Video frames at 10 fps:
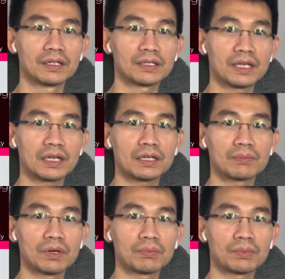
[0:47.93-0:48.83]
The
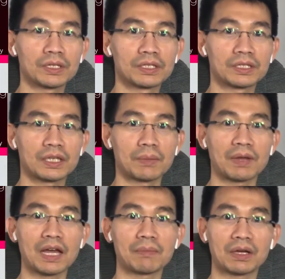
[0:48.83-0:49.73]
second book is
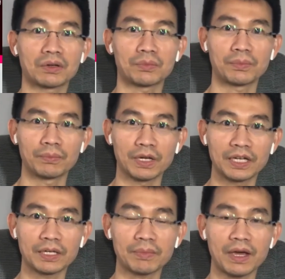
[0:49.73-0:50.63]
applying
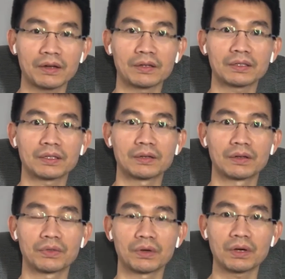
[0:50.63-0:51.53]
microblading patterns.
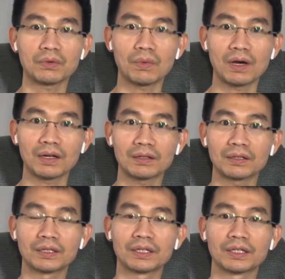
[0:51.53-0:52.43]
The third
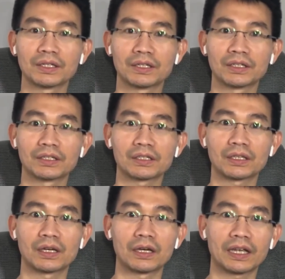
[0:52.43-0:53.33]
one
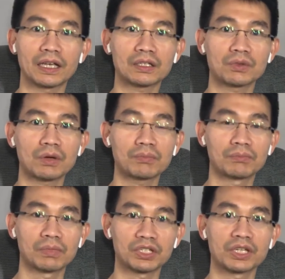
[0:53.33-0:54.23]
is uh, hair
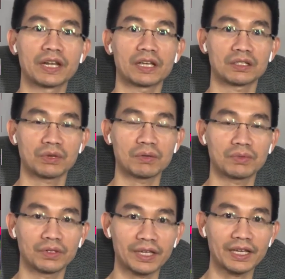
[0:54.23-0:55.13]
stroke, machine hair
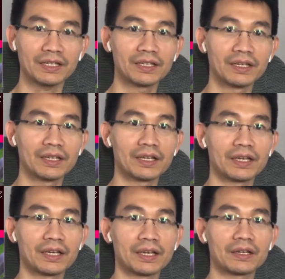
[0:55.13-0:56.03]
stroke, okay?
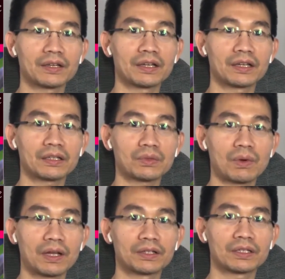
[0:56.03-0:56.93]
And the latest
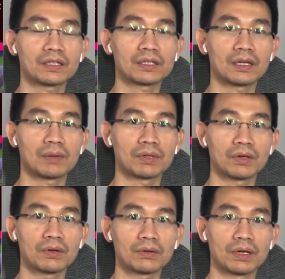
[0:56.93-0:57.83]
one I just uh,
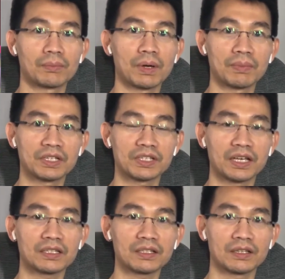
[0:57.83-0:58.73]
upload, uh, published
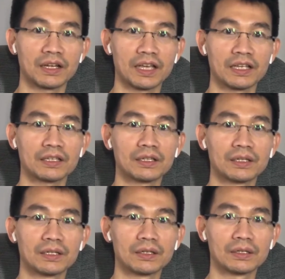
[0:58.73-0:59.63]
yesterday
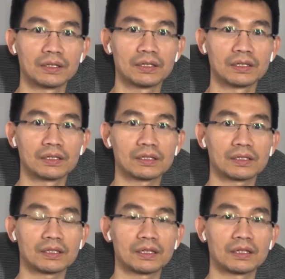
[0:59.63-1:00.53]

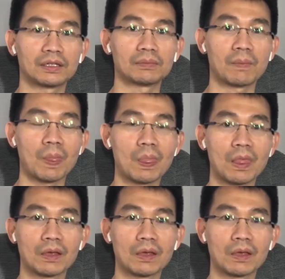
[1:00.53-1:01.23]
is um,